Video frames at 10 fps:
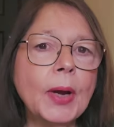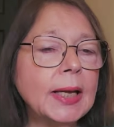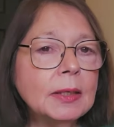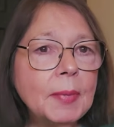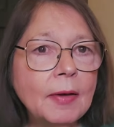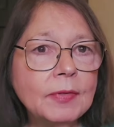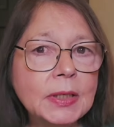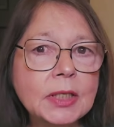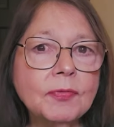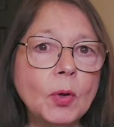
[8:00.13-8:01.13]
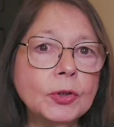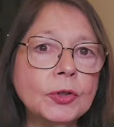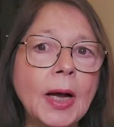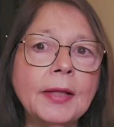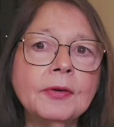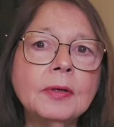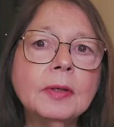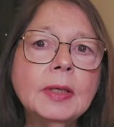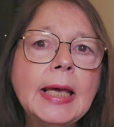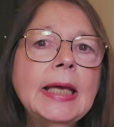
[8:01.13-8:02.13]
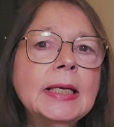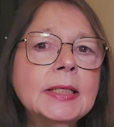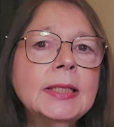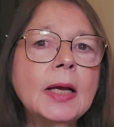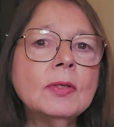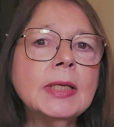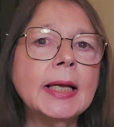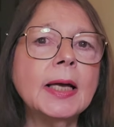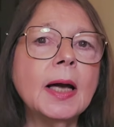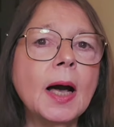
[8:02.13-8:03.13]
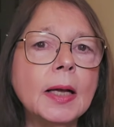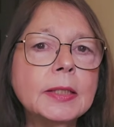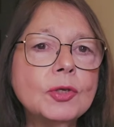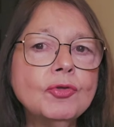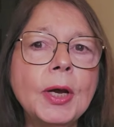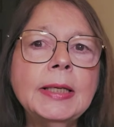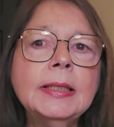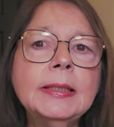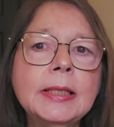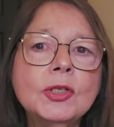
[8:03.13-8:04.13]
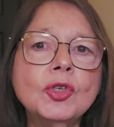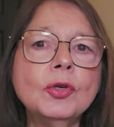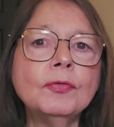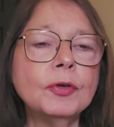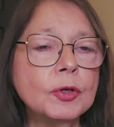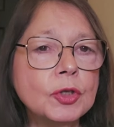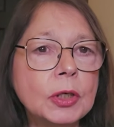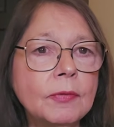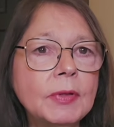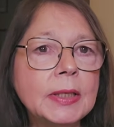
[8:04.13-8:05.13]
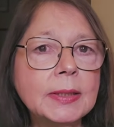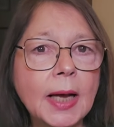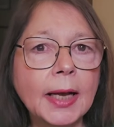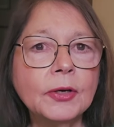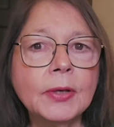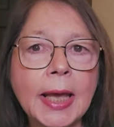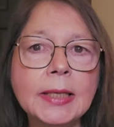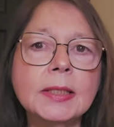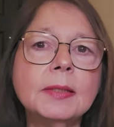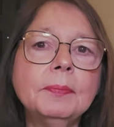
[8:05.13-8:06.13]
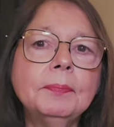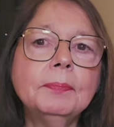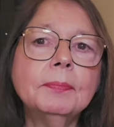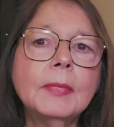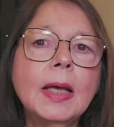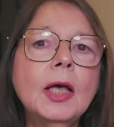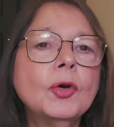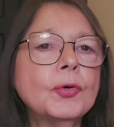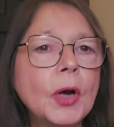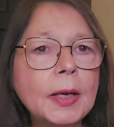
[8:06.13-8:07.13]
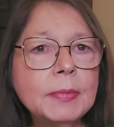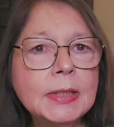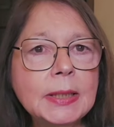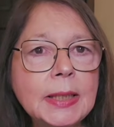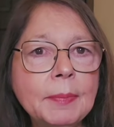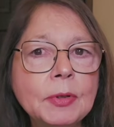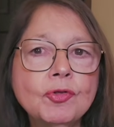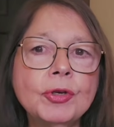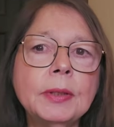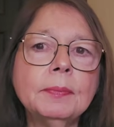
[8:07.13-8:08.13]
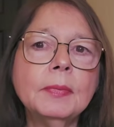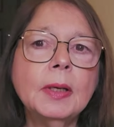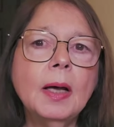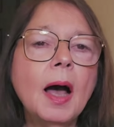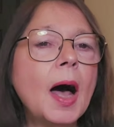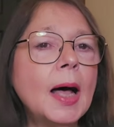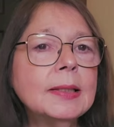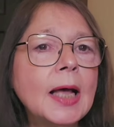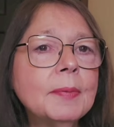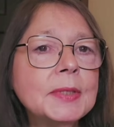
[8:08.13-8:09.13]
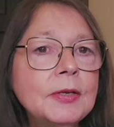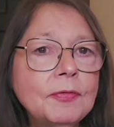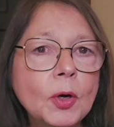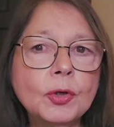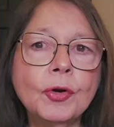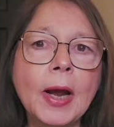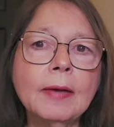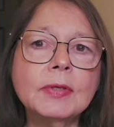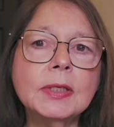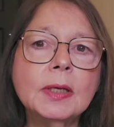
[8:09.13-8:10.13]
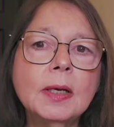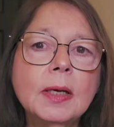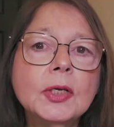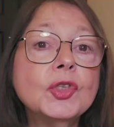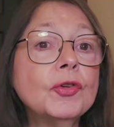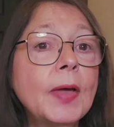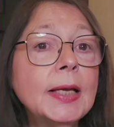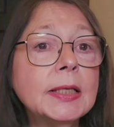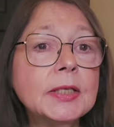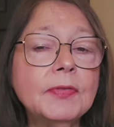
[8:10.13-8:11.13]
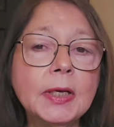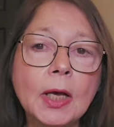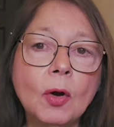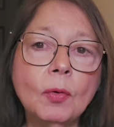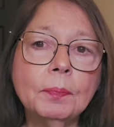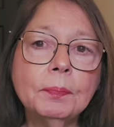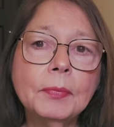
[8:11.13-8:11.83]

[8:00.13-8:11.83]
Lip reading: random evidence folder either. It sounds like a concentrated digital version of the entire case. Crime scene imagery, autopsy photographs, surveillance video,